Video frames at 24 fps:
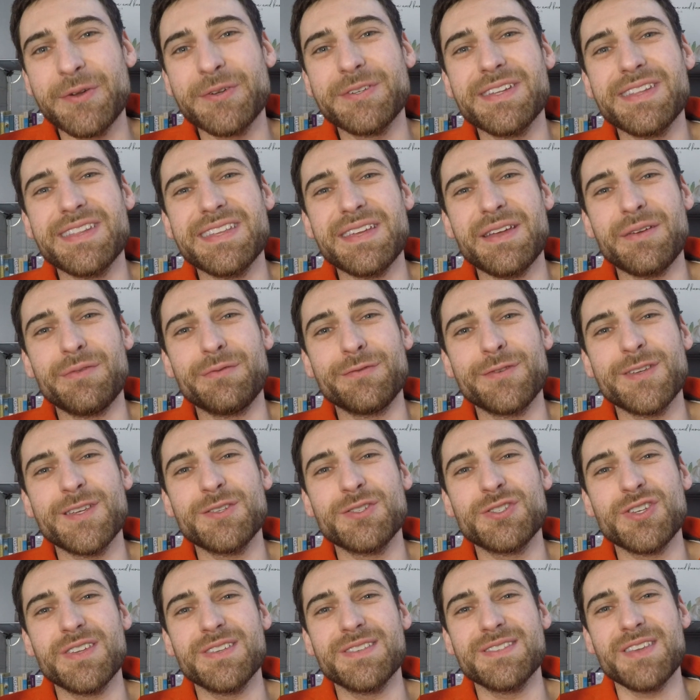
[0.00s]
to the
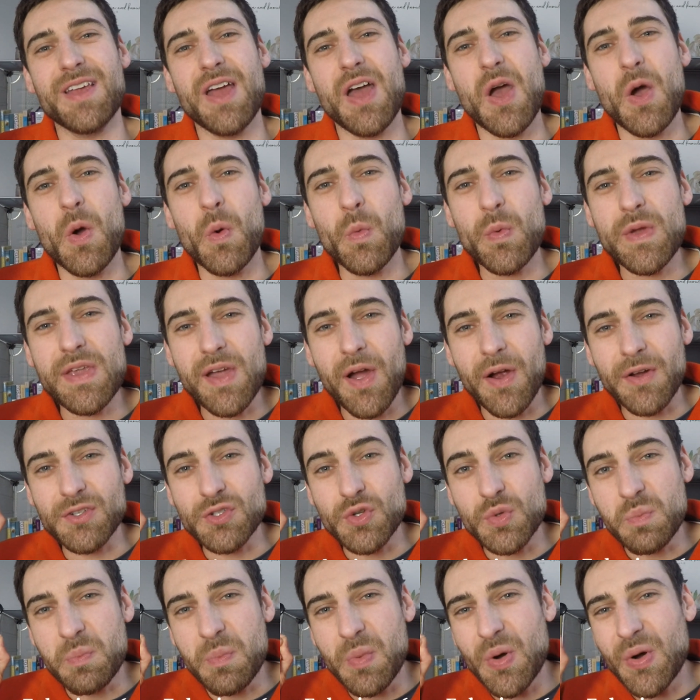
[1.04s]
Ephesians, we are
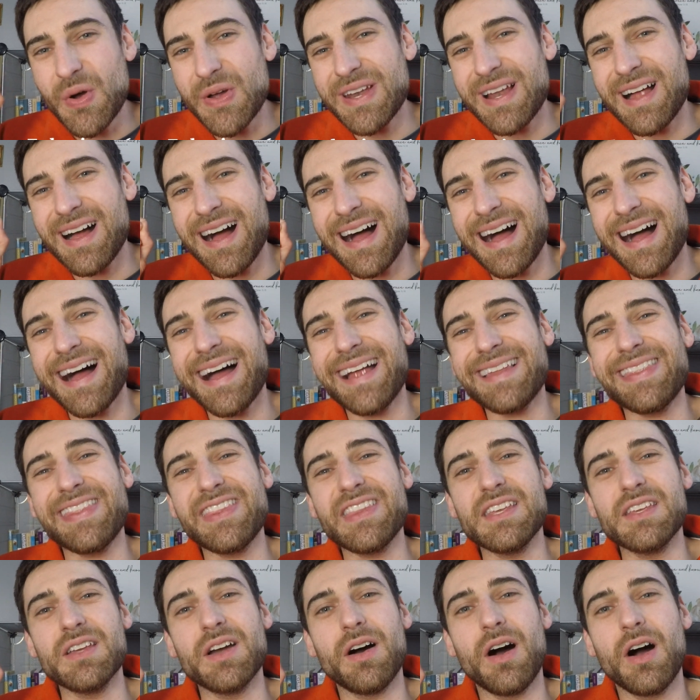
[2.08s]
to put on
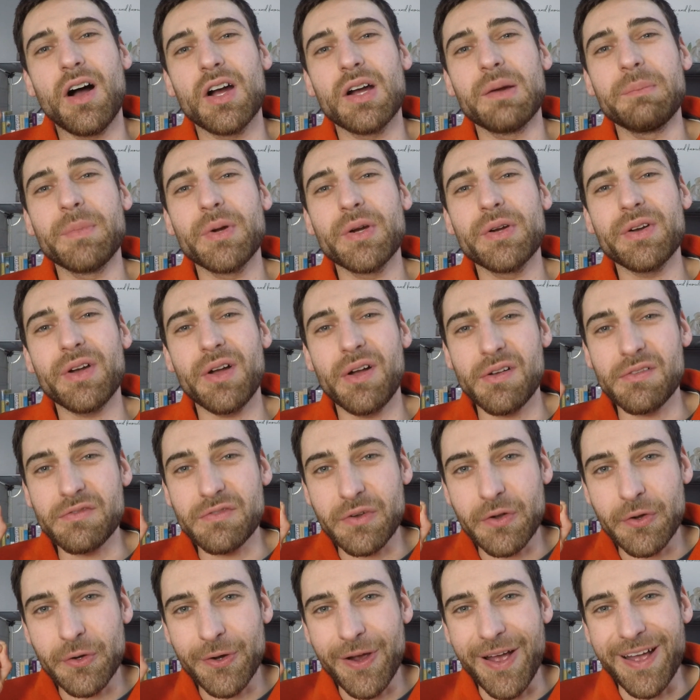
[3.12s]
the armor
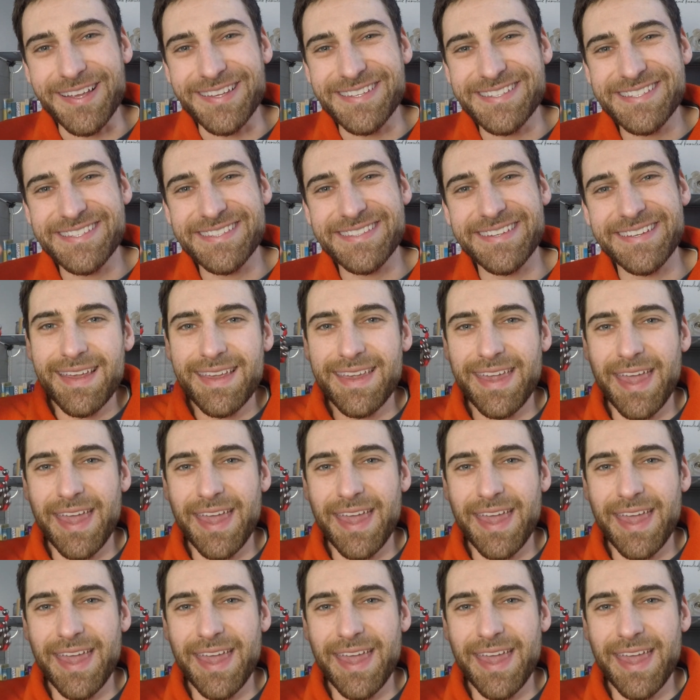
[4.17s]
of Christ.